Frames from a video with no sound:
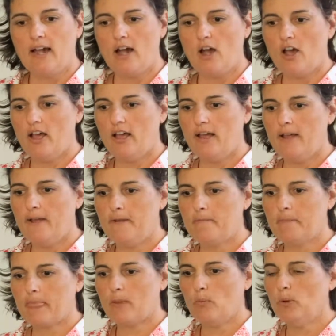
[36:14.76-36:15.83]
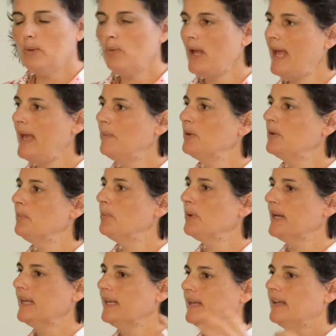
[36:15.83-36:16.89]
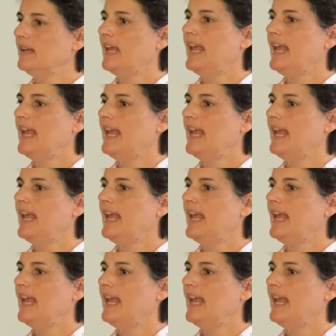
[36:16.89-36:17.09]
we were able to bring in